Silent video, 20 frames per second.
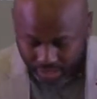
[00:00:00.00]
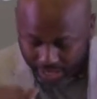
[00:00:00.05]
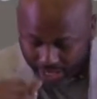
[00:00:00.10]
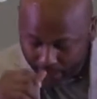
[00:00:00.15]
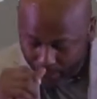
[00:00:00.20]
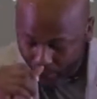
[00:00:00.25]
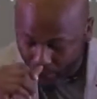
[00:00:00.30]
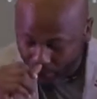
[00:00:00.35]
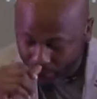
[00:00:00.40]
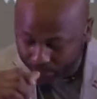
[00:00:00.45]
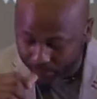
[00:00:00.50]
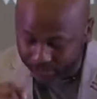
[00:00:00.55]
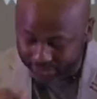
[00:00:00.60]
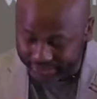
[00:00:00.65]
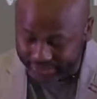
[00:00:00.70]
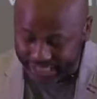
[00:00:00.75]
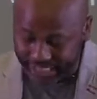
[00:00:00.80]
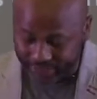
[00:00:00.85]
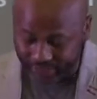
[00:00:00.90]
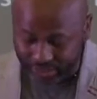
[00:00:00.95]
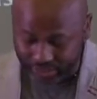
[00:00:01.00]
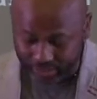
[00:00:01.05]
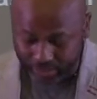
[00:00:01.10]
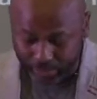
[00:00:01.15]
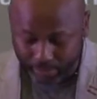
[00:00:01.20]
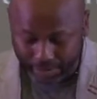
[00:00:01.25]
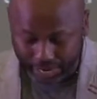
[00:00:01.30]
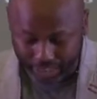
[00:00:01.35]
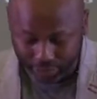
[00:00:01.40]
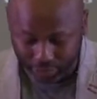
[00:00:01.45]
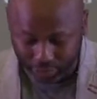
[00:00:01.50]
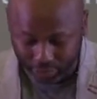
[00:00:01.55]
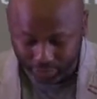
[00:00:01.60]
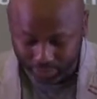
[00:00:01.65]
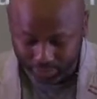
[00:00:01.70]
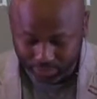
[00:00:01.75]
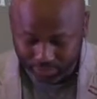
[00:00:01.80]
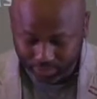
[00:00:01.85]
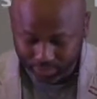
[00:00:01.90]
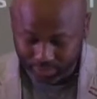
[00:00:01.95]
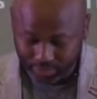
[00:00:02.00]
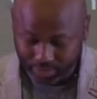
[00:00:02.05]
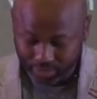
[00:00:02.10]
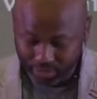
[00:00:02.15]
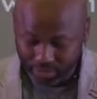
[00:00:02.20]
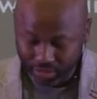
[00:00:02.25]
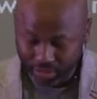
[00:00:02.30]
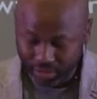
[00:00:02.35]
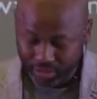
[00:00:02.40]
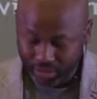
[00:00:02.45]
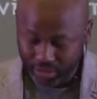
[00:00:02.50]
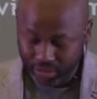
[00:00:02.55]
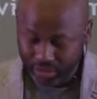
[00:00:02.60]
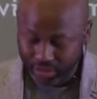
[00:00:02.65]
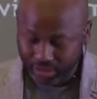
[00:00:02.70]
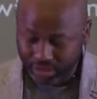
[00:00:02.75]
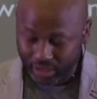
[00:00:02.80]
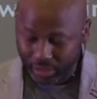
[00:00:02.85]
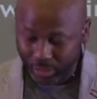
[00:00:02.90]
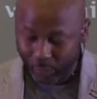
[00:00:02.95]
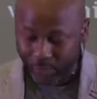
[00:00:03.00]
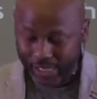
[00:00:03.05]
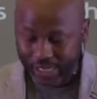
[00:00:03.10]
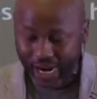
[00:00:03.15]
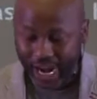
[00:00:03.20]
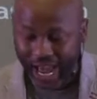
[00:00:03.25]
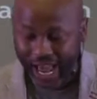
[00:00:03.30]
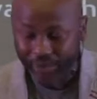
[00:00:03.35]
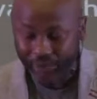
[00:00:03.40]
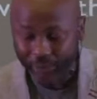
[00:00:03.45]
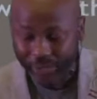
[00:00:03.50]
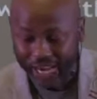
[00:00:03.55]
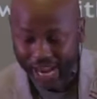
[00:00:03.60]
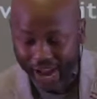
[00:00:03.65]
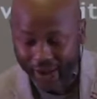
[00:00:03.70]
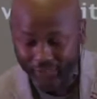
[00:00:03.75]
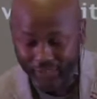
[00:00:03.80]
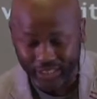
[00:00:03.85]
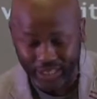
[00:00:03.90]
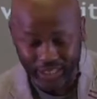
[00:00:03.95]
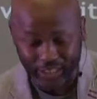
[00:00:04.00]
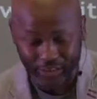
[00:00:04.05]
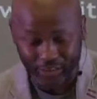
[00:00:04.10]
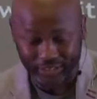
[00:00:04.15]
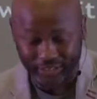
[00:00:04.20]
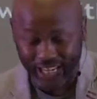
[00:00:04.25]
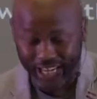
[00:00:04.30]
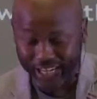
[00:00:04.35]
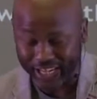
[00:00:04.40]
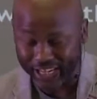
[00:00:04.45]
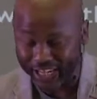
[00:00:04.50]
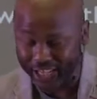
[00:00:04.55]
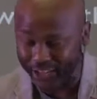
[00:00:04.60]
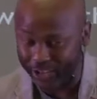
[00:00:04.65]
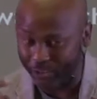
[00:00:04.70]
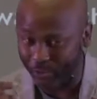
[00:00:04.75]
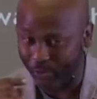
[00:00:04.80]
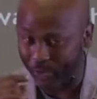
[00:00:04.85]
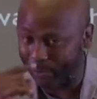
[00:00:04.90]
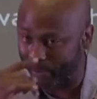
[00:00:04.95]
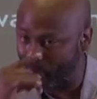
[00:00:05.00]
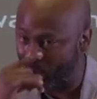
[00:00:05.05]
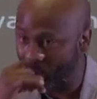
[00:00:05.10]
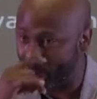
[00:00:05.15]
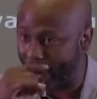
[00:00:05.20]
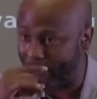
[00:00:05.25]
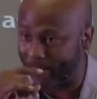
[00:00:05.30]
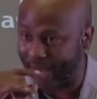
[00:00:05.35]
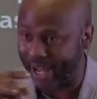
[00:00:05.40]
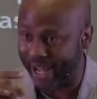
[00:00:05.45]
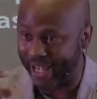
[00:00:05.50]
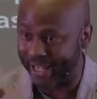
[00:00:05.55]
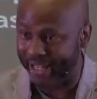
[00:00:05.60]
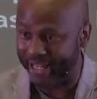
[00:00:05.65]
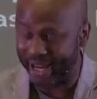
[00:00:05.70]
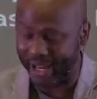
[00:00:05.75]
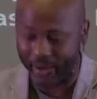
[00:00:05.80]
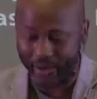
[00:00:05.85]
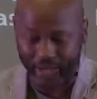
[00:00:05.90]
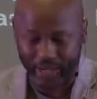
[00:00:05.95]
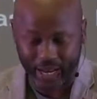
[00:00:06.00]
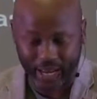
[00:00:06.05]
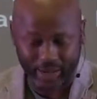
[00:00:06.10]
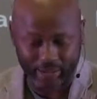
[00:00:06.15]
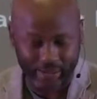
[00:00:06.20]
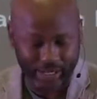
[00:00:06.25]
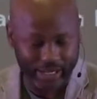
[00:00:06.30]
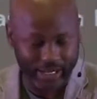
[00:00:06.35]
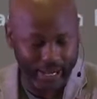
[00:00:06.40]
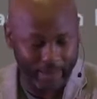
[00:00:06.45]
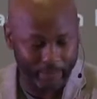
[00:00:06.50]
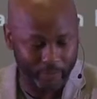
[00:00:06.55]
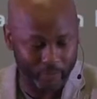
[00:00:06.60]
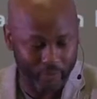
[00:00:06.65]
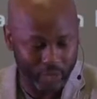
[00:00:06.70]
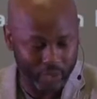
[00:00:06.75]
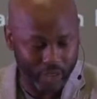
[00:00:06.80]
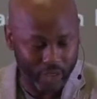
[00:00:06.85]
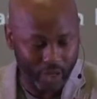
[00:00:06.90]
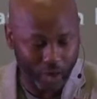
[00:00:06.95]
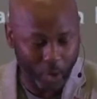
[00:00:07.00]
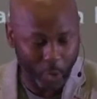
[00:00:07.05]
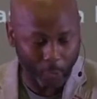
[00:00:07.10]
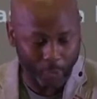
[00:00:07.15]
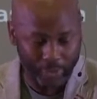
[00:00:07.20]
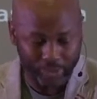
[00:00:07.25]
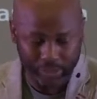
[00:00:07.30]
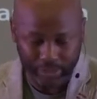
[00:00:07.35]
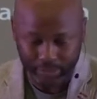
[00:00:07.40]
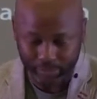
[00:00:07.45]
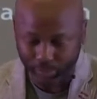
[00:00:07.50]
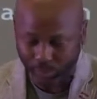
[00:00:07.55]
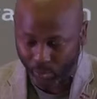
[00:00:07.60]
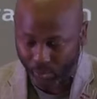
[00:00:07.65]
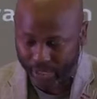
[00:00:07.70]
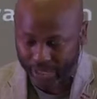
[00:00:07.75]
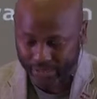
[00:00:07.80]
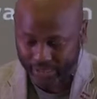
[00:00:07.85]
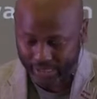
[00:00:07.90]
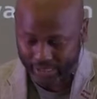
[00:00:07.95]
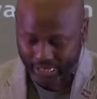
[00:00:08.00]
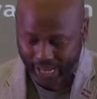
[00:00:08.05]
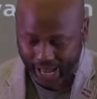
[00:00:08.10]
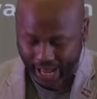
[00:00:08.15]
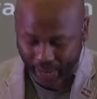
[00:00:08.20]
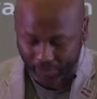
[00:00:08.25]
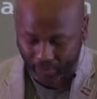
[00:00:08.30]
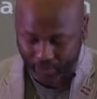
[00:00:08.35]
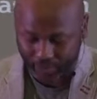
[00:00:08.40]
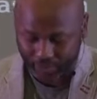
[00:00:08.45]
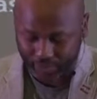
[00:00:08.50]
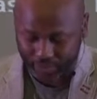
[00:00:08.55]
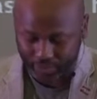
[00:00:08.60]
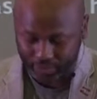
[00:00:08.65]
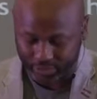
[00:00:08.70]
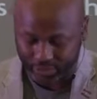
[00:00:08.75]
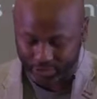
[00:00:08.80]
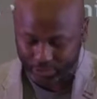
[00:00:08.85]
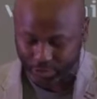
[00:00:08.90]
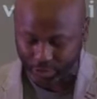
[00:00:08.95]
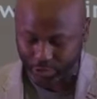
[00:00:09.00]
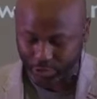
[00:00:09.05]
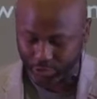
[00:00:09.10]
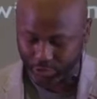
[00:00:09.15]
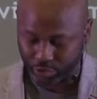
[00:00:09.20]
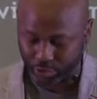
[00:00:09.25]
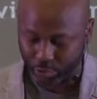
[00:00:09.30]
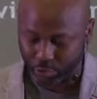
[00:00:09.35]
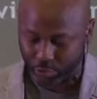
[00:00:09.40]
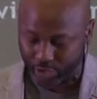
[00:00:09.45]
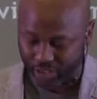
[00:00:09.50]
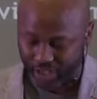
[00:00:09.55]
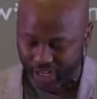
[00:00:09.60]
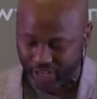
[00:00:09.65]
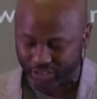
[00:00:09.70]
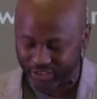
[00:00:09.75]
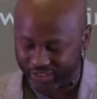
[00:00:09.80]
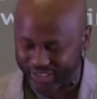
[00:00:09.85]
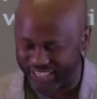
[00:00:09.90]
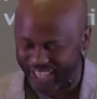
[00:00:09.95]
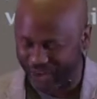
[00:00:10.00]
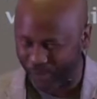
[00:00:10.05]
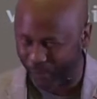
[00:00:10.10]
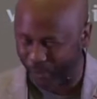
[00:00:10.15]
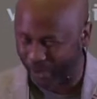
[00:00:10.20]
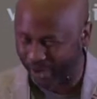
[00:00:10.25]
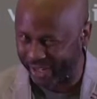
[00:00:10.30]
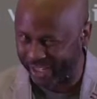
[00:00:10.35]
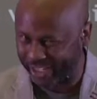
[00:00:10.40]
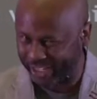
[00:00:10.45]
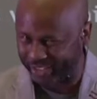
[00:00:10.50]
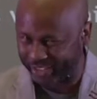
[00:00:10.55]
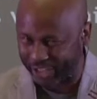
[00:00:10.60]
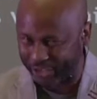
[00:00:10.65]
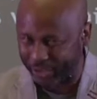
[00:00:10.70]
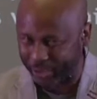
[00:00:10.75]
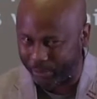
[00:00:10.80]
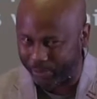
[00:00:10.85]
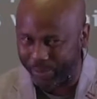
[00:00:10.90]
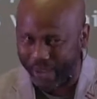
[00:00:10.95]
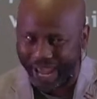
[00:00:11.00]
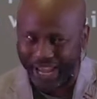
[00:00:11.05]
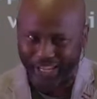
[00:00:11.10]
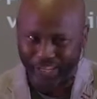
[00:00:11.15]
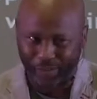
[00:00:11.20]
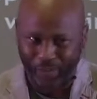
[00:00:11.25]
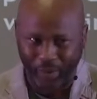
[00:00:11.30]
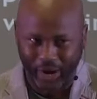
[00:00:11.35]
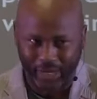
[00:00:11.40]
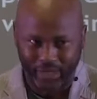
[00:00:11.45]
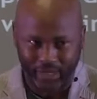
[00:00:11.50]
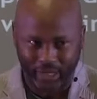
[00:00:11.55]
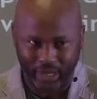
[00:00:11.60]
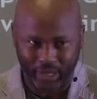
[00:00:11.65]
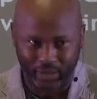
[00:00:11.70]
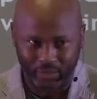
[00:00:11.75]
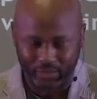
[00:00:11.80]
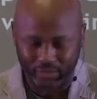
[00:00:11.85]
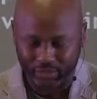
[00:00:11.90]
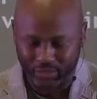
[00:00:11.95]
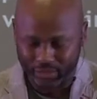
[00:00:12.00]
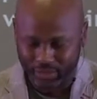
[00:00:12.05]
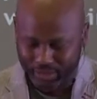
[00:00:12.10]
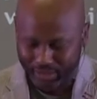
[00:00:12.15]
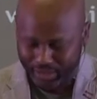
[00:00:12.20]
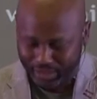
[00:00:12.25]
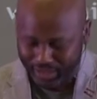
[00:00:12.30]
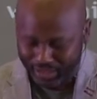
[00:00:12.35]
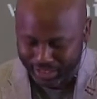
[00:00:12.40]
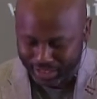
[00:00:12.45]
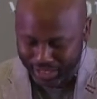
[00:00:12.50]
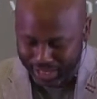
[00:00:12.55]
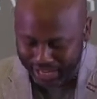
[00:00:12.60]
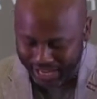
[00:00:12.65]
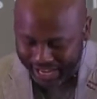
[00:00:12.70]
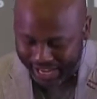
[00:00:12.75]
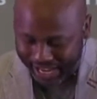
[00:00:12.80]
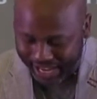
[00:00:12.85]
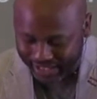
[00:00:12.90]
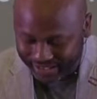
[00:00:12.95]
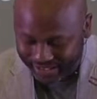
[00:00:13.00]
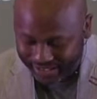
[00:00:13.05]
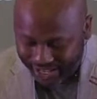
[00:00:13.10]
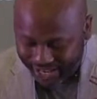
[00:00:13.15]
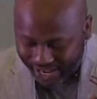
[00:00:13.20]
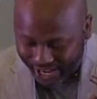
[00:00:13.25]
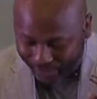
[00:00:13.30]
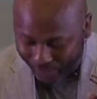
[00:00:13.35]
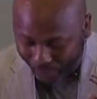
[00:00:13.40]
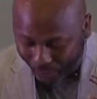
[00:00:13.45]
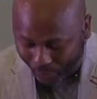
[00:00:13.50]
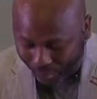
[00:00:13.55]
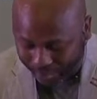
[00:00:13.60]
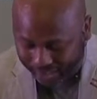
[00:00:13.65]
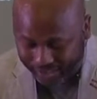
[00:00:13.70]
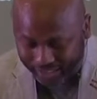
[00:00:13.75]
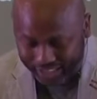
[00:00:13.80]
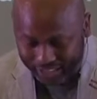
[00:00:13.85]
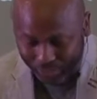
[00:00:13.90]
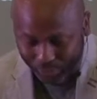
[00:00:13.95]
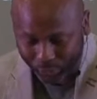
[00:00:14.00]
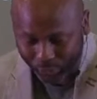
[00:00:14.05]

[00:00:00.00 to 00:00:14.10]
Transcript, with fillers: And when we receive this measure, we, I, we have to understand, and this is what blew my mind, and, I, and, I, and I'm hoping and praying that God reveals this to you so you can understand what it is that you're packing right now and, and what this